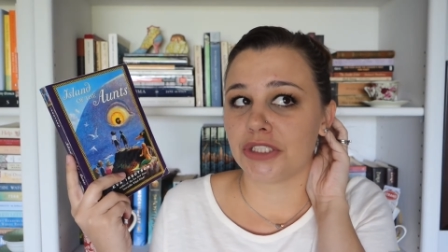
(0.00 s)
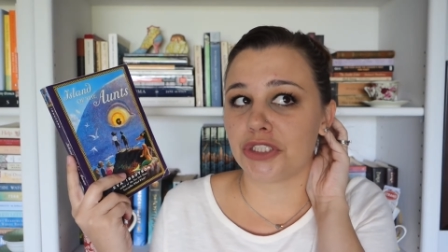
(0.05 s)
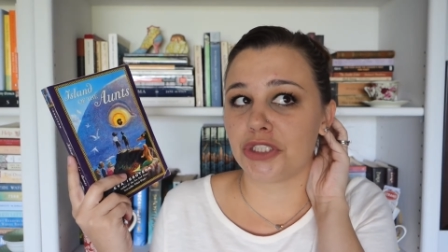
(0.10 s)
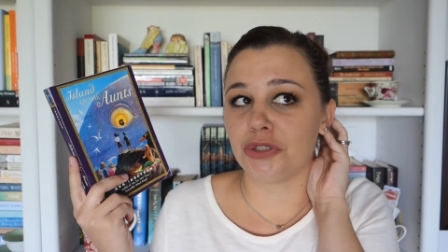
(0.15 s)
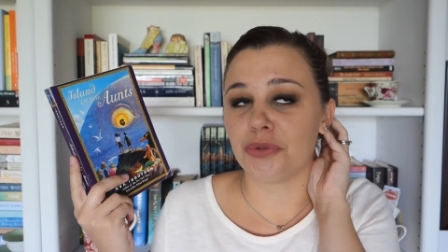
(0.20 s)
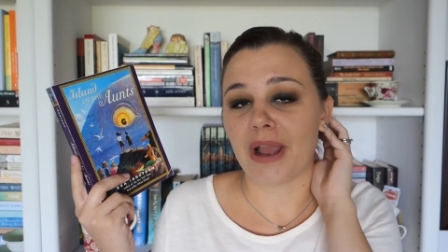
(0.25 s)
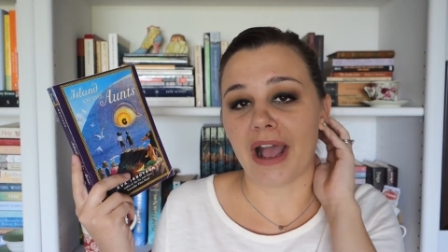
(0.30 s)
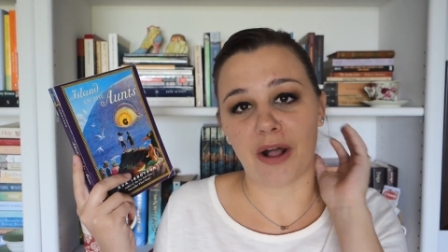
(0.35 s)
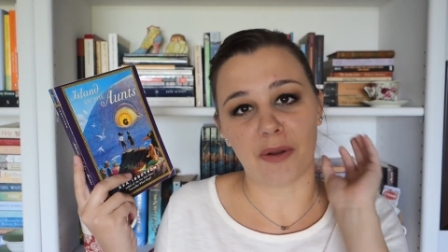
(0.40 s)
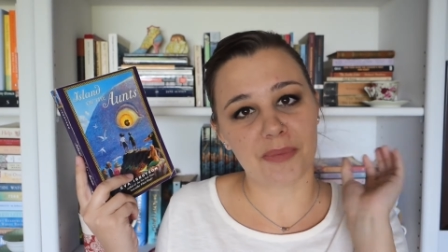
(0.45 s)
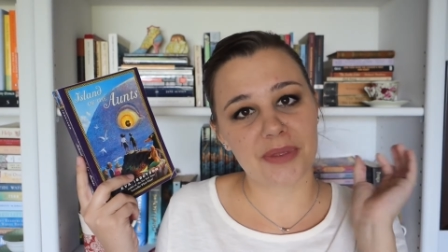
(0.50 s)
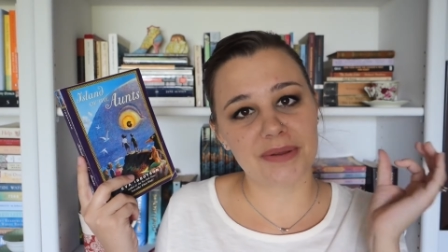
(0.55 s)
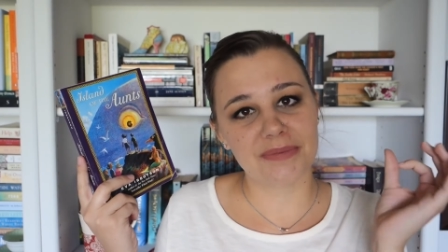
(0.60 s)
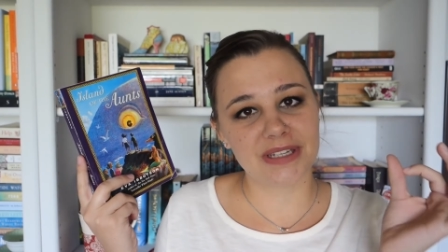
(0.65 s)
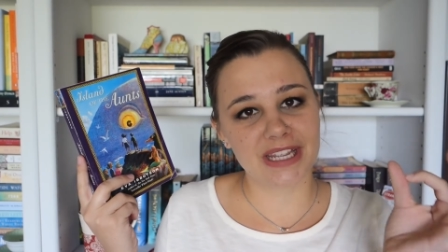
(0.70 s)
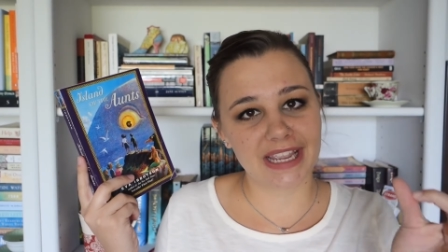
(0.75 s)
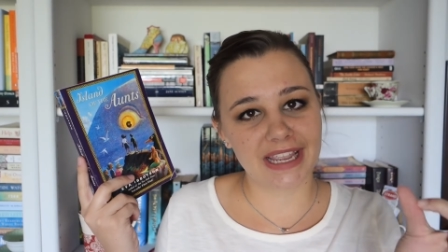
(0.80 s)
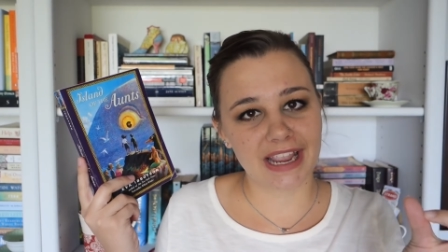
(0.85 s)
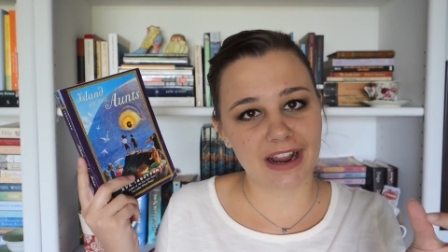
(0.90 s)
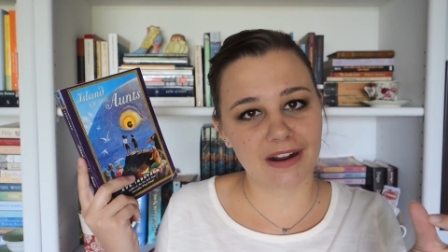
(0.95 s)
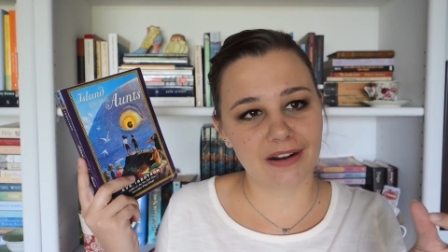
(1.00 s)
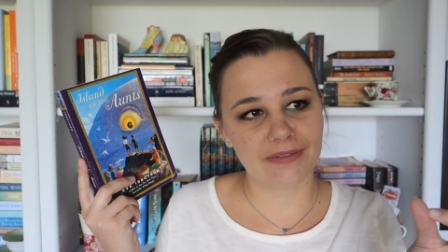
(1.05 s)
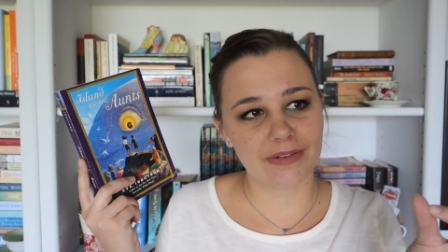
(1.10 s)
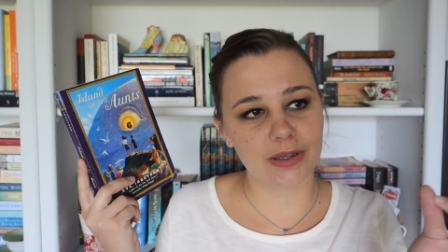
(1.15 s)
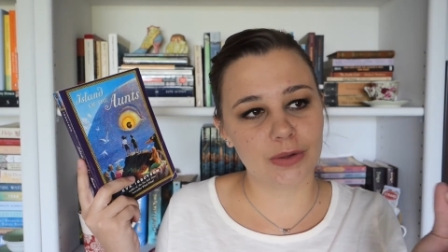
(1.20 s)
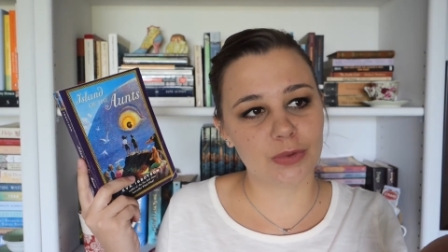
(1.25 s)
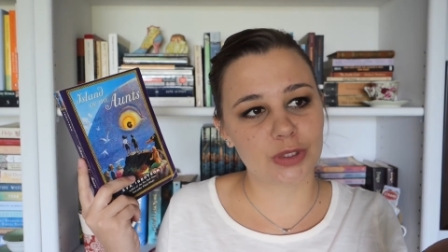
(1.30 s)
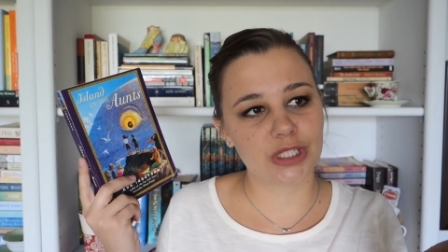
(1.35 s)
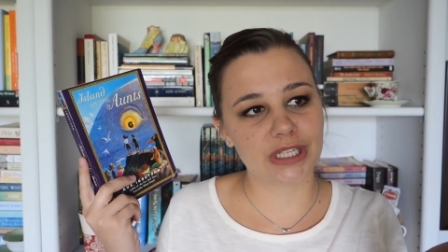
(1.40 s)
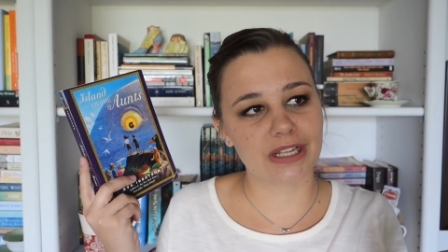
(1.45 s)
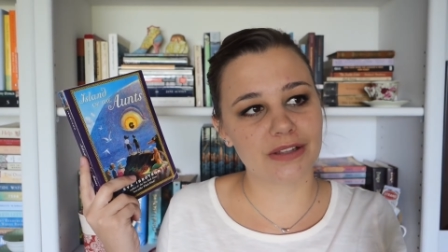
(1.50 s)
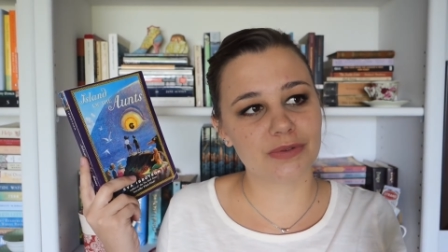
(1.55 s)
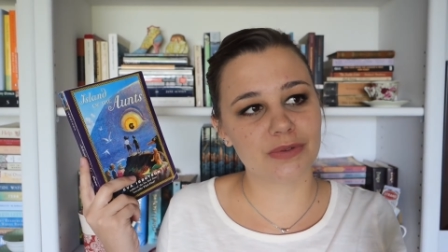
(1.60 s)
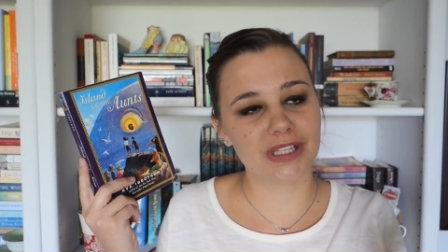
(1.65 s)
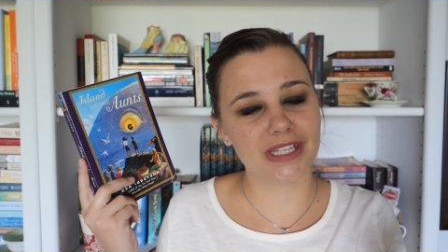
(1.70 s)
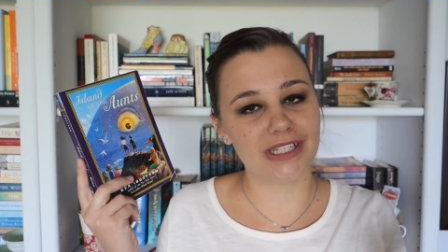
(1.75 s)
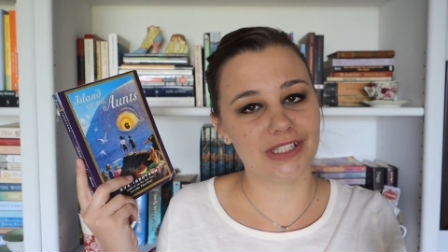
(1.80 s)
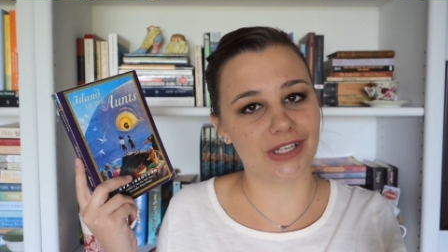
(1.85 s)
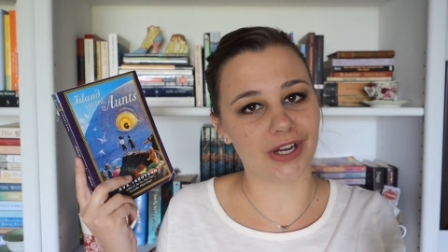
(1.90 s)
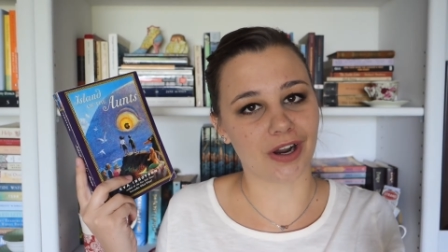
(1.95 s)
to help them take care of it, which sounds
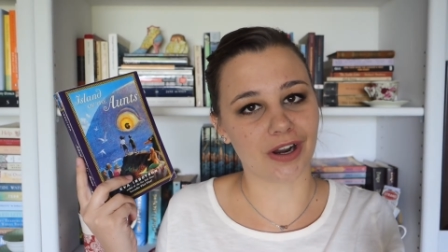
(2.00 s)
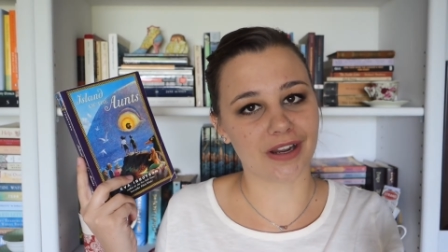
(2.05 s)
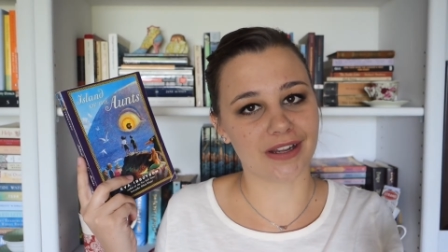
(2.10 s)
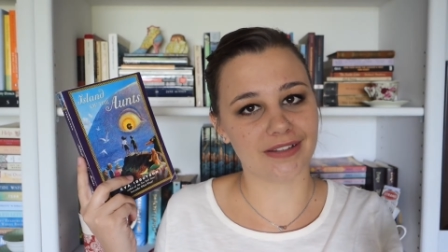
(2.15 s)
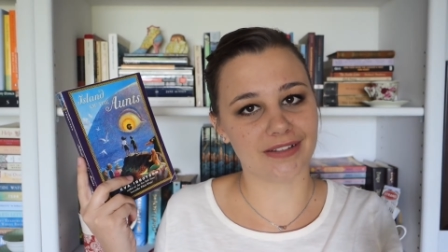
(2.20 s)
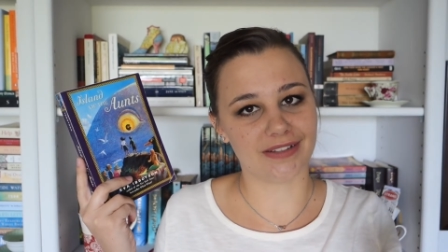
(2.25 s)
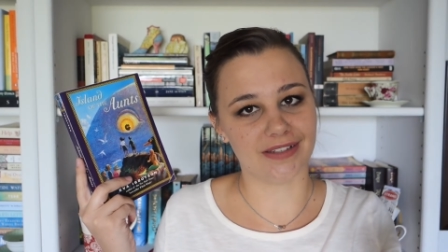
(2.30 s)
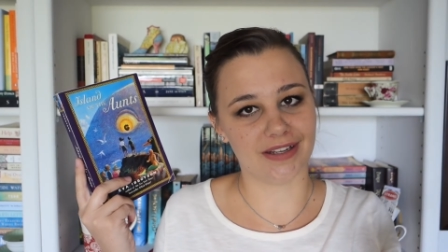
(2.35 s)
really dark and